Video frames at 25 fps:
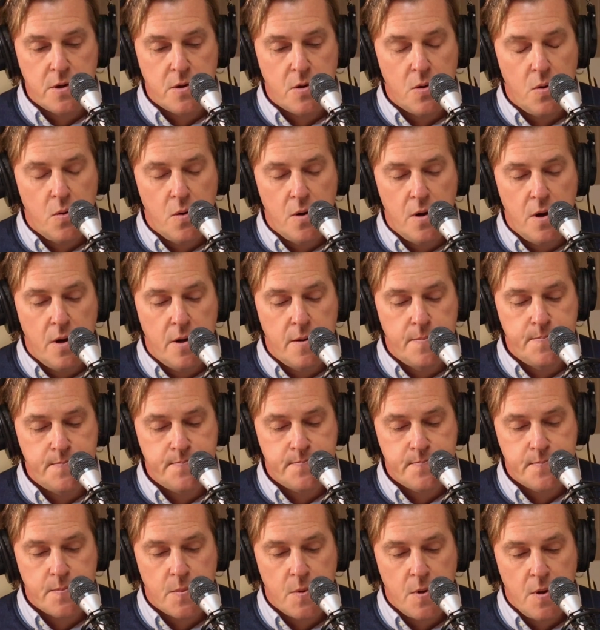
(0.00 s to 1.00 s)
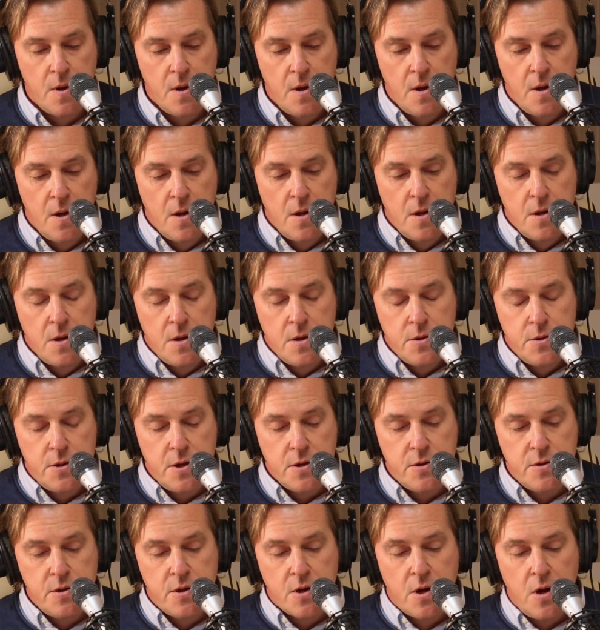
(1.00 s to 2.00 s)
really cool.
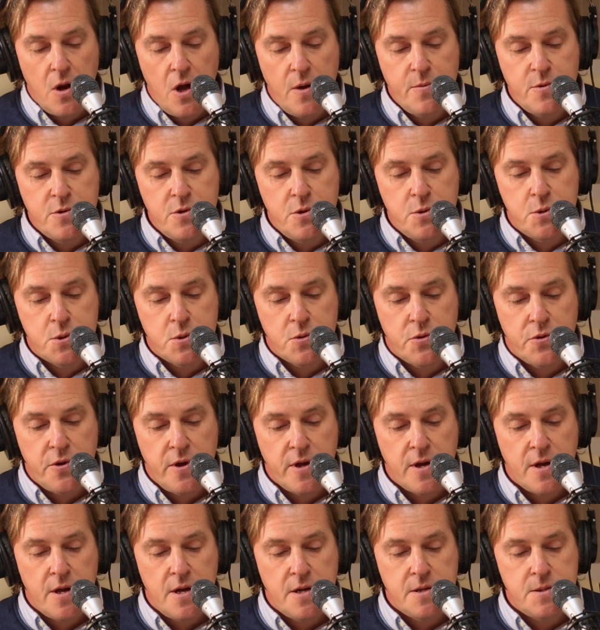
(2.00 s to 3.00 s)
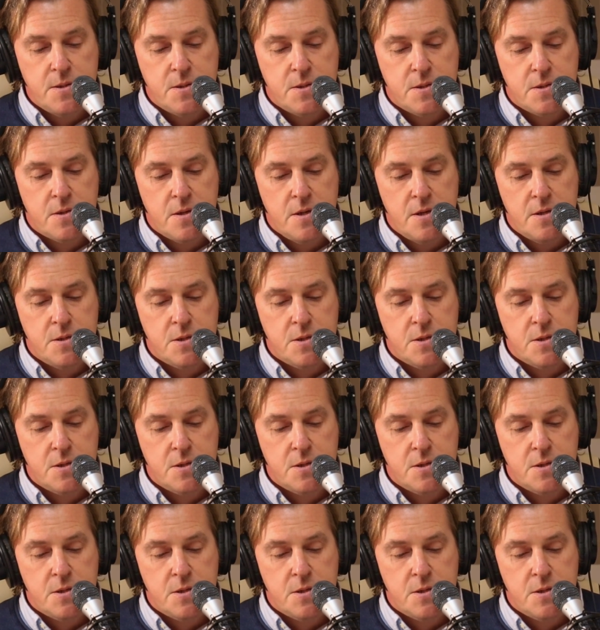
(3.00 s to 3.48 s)
The climate neutral thing is